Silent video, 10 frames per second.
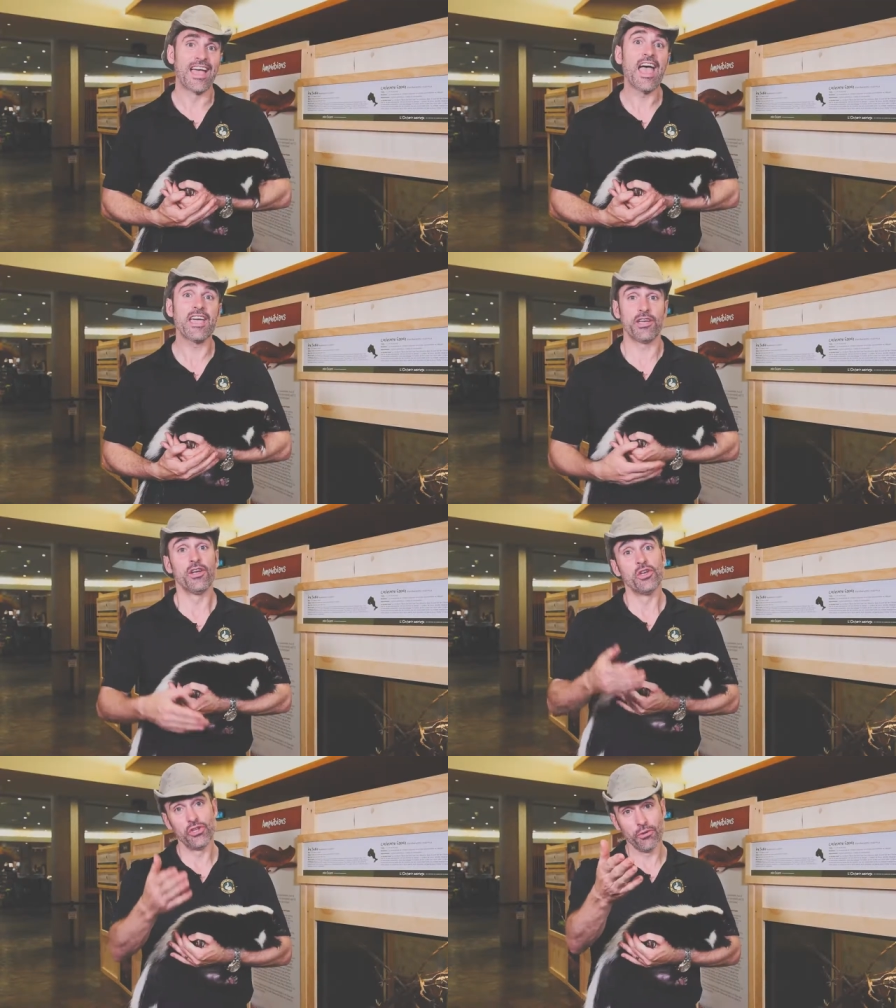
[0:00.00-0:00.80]
Hey,
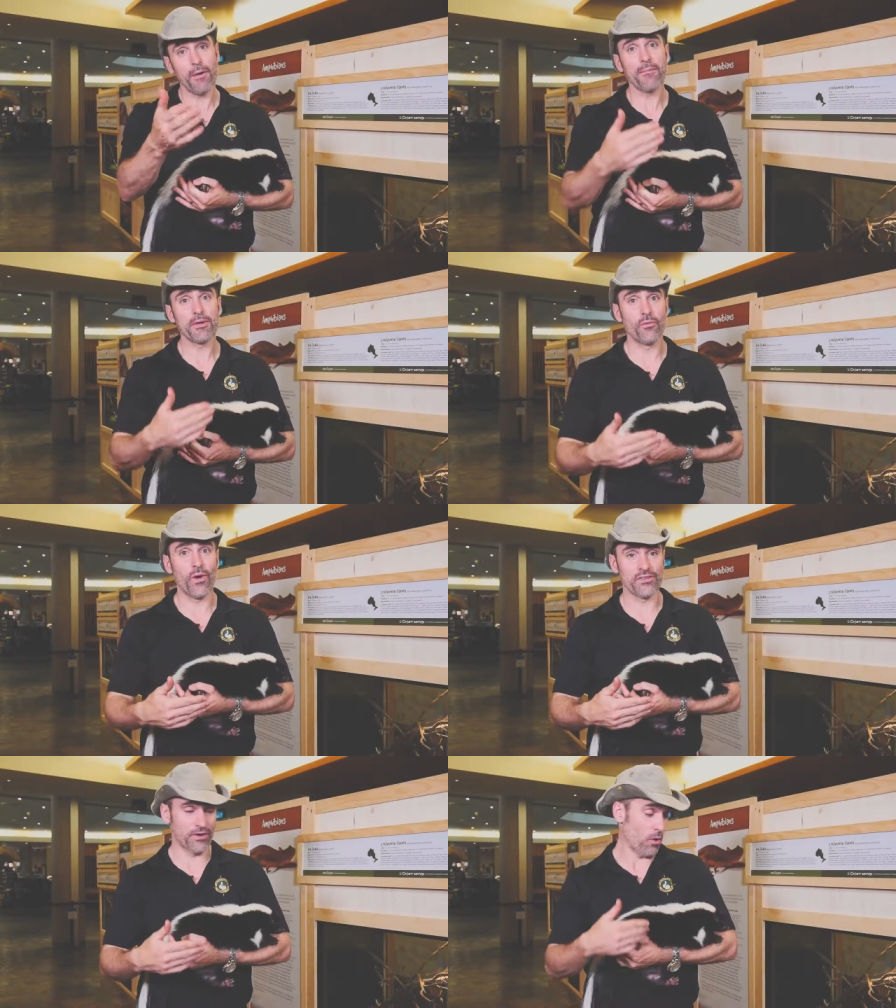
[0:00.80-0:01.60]
you're probably
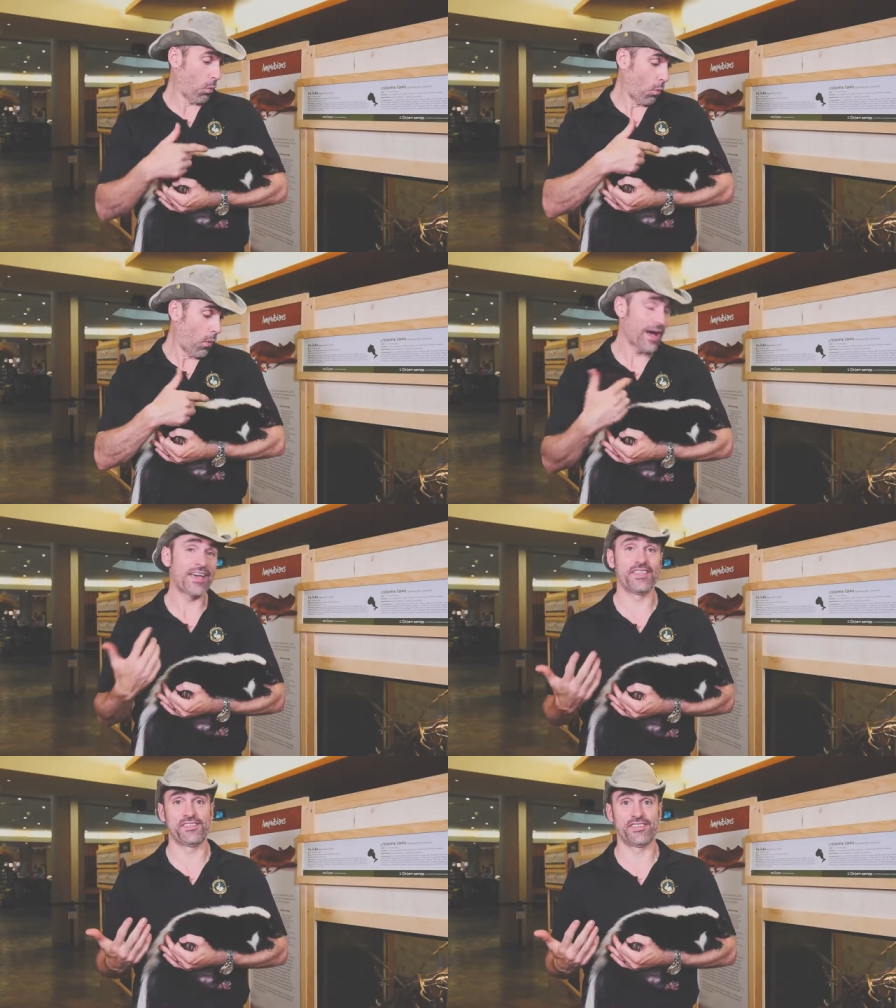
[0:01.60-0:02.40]
wondering
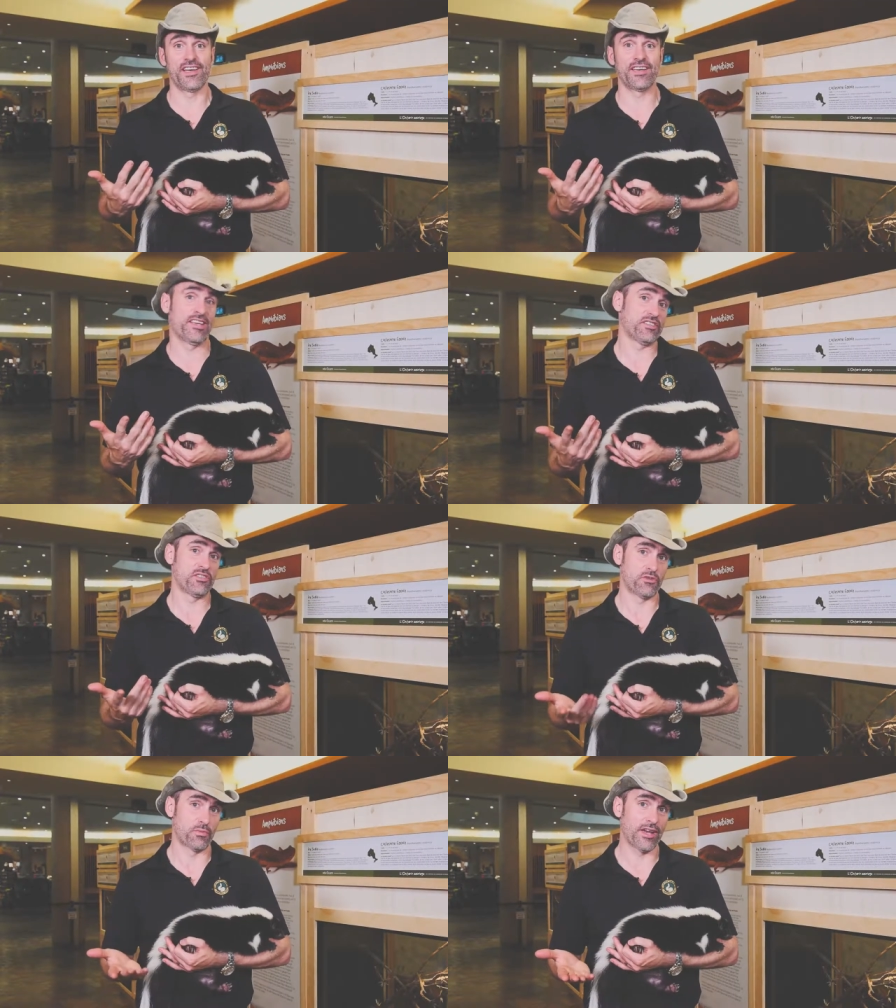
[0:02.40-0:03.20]
why this skunk
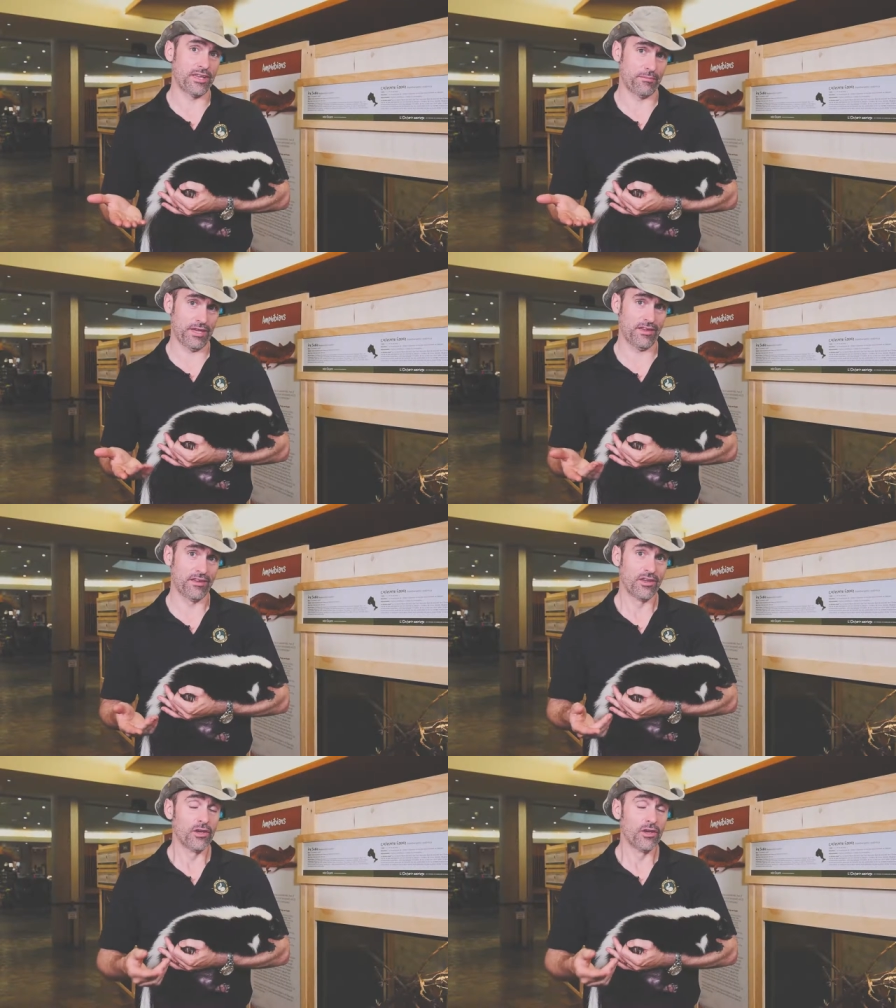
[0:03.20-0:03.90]
isn't spraying me.